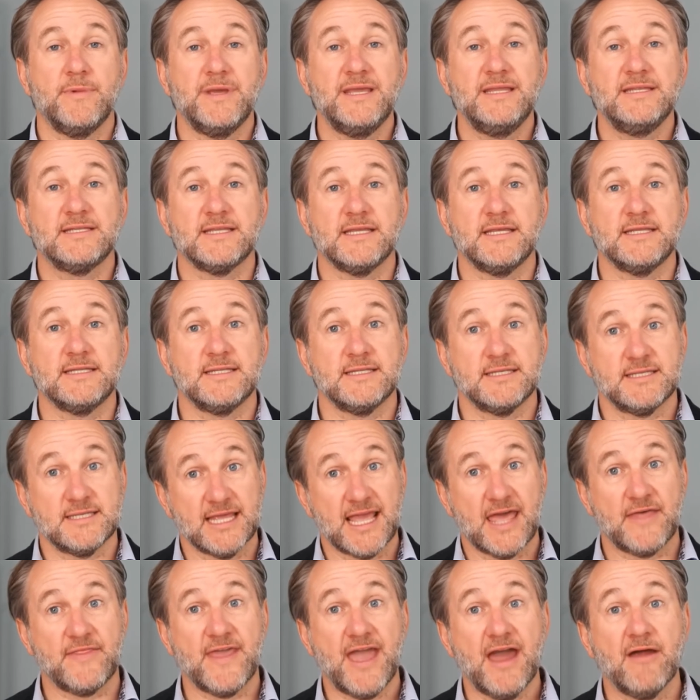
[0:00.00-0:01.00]
means is to
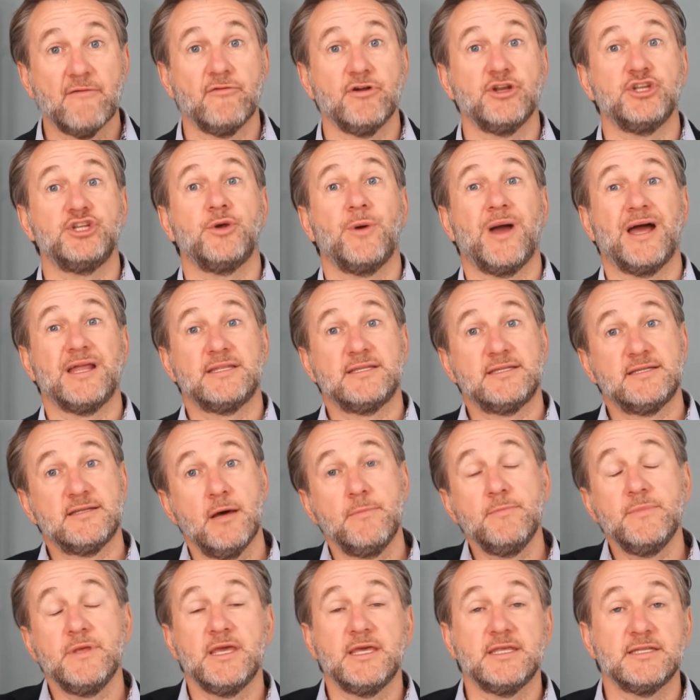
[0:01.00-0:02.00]
get the average, you had
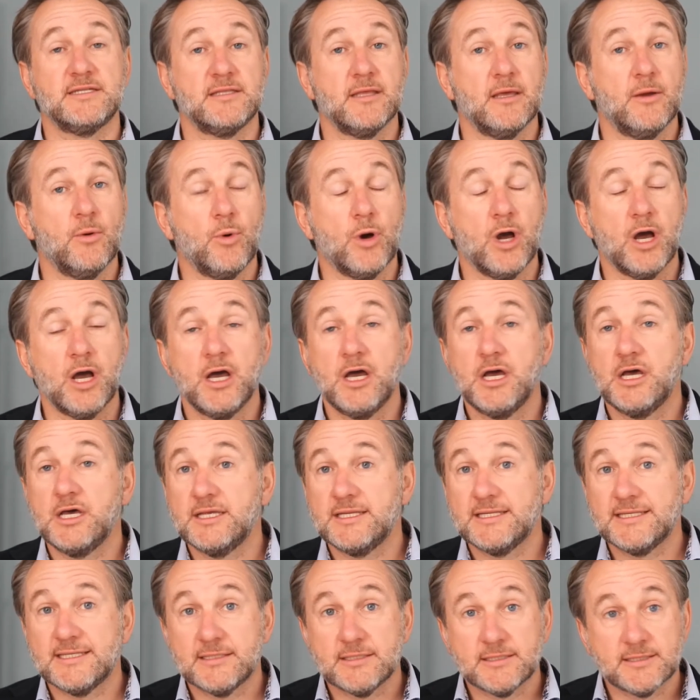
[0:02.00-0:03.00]
some years that were
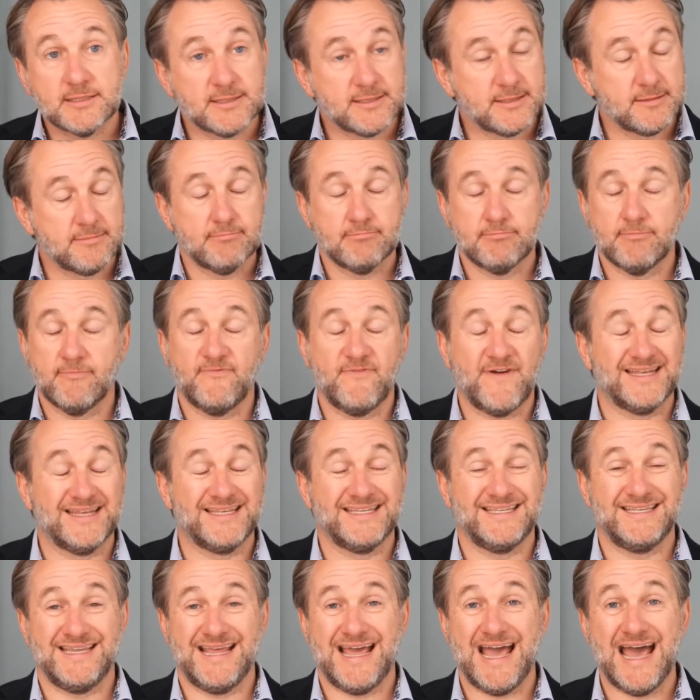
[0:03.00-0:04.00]

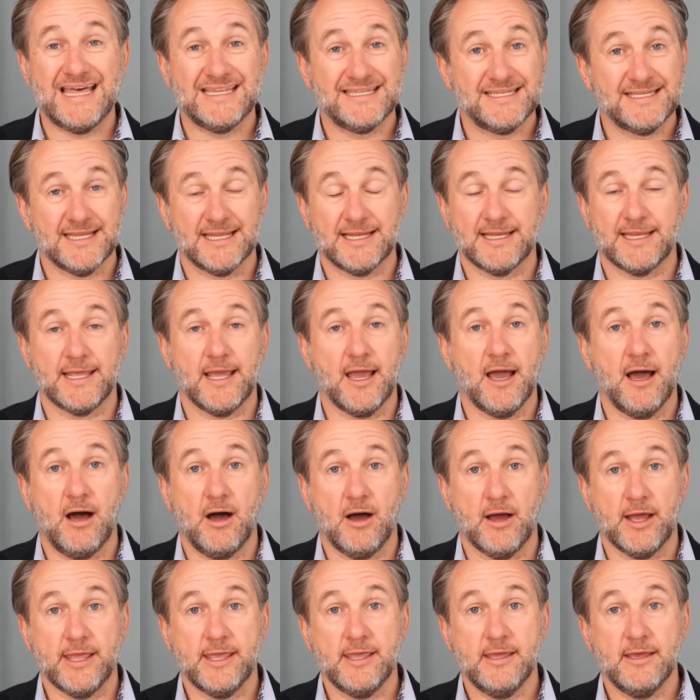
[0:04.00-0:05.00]
fantastically
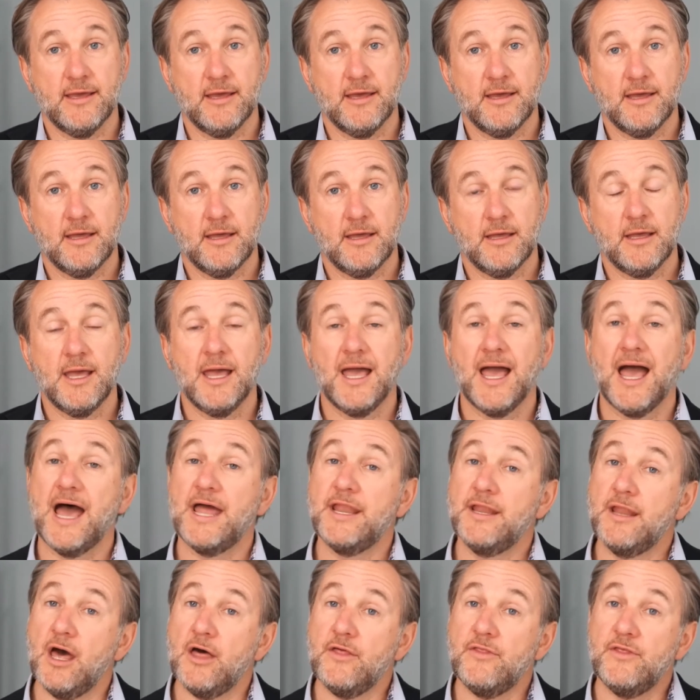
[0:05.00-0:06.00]
high
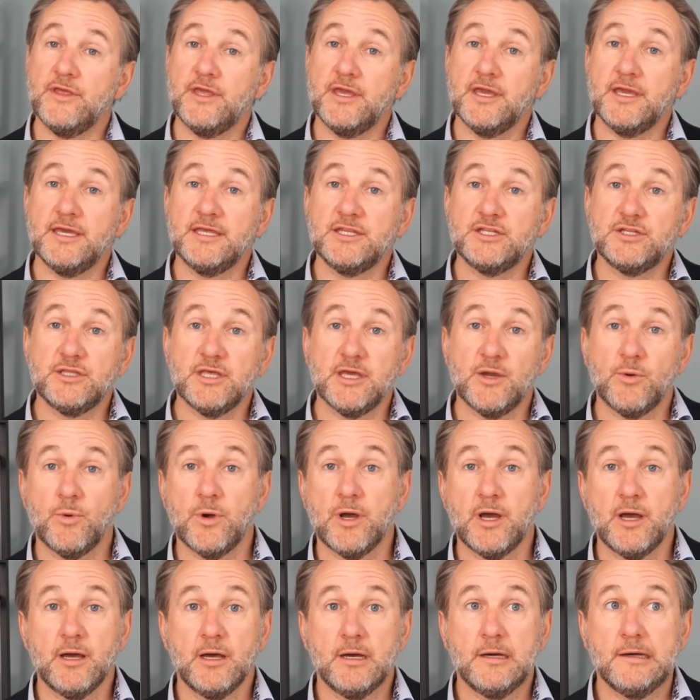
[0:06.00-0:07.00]
and other years that
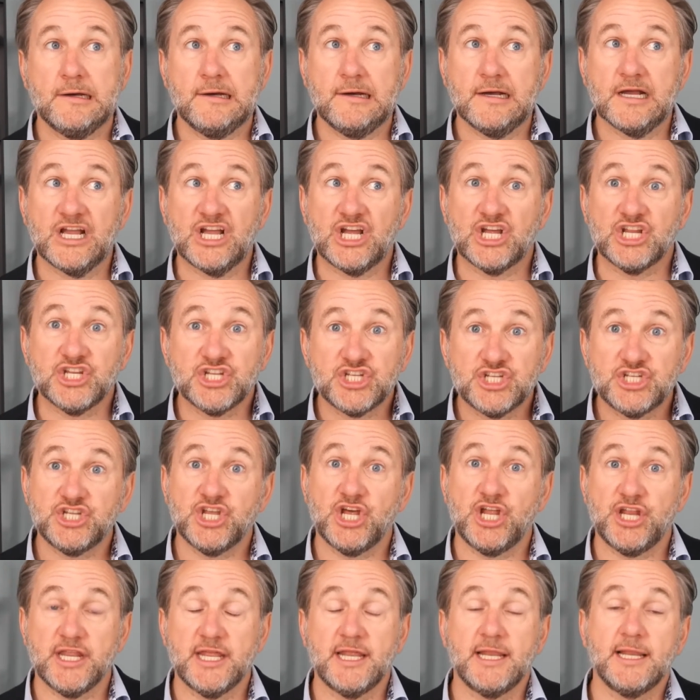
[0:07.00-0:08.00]
were
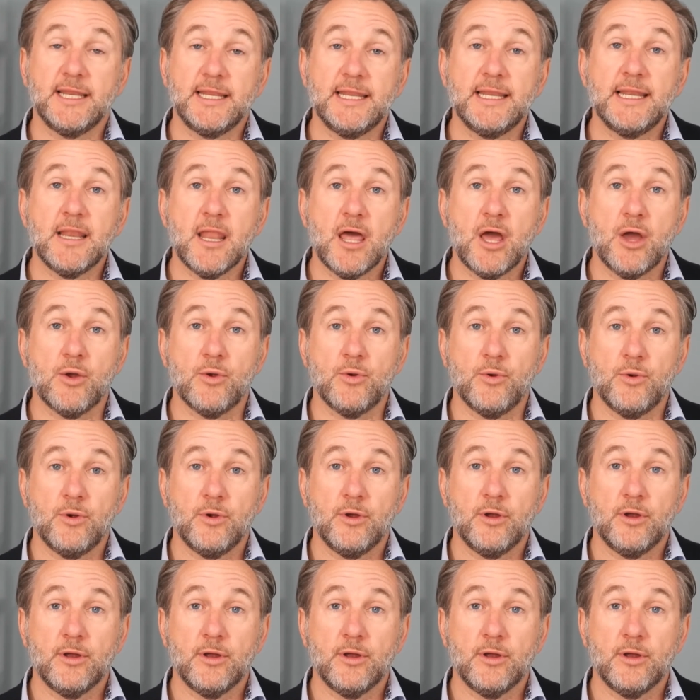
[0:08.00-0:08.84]
concerningly low.